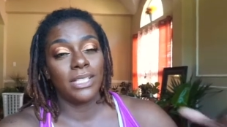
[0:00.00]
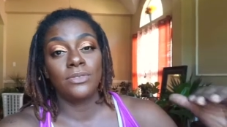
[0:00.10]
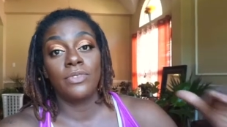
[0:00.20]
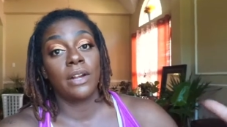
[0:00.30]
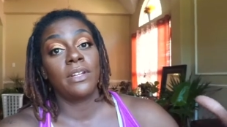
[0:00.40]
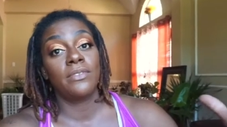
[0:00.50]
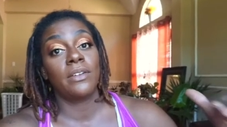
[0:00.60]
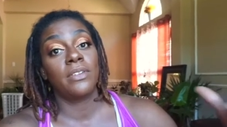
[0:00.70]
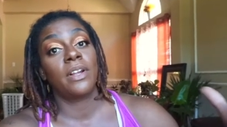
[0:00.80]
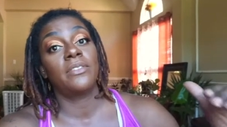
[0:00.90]
It's very,
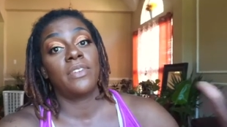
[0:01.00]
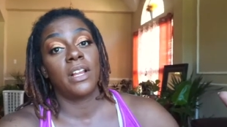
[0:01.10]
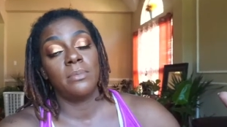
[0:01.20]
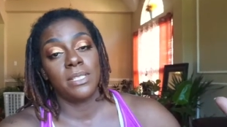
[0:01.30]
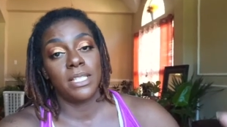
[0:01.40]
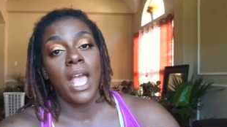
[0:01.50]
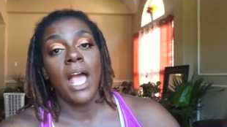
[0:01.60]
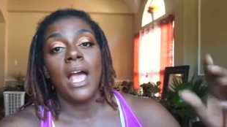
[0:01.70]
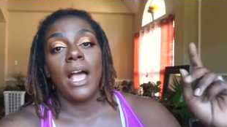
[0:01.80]
very, very, very busy.